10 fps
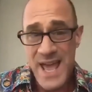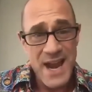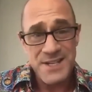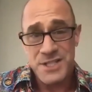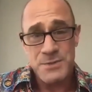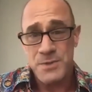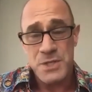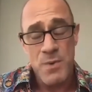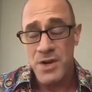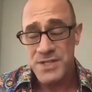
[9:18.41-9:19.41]
And it's just
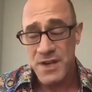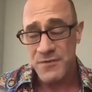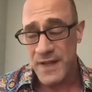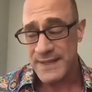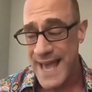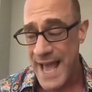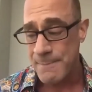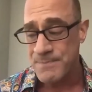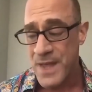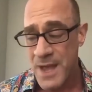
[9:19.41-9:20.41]
small stuff like
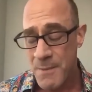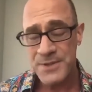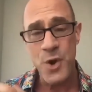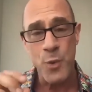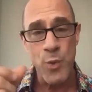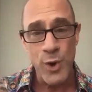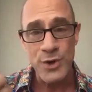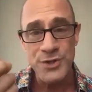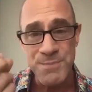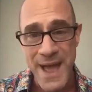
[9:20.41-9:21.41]
that. But, you know,
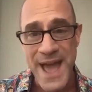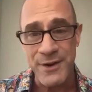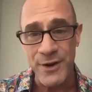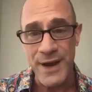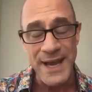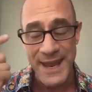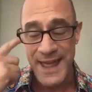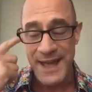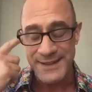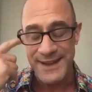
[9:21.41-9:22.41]
words matter.
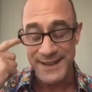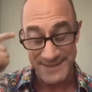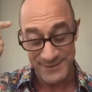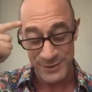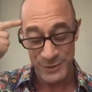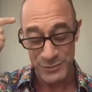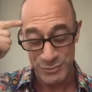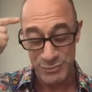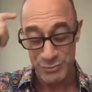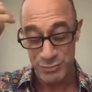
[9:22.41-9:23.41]
And
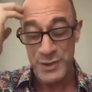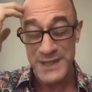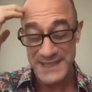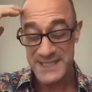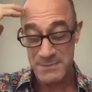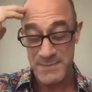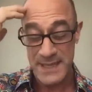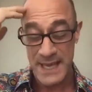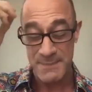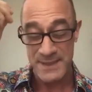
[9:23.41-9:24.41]
really, to
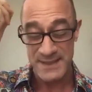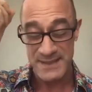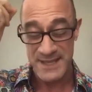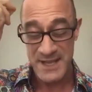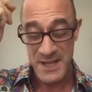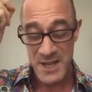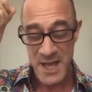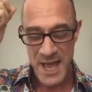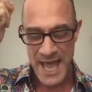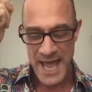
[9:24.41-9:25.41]
me, I mean,
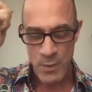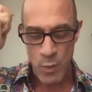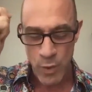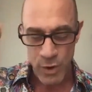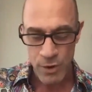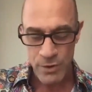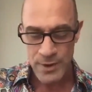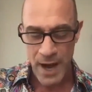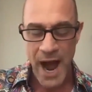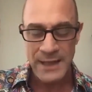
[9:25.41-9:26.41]
a
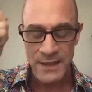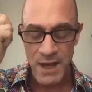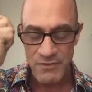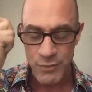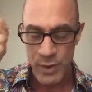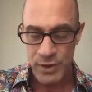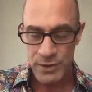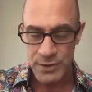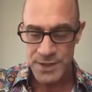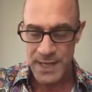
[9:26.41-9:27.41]
word, I love
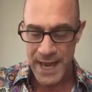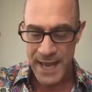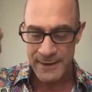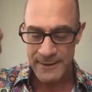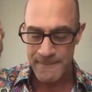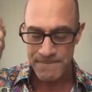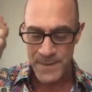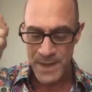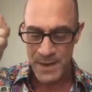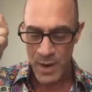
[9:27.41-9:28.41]
words, and
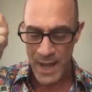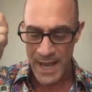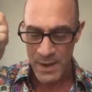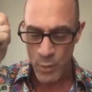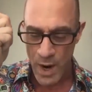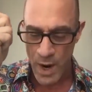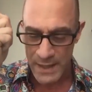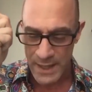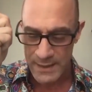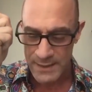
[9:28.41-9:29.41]

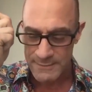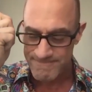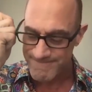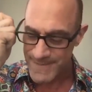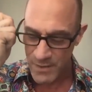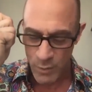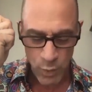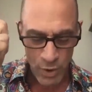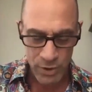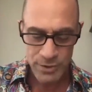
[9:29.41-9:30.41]
a
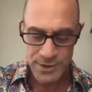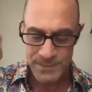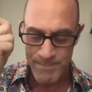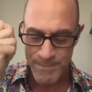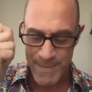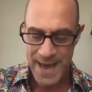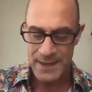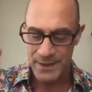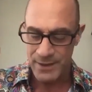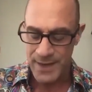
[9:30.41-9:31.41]
words
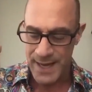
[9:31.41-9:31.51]
matter.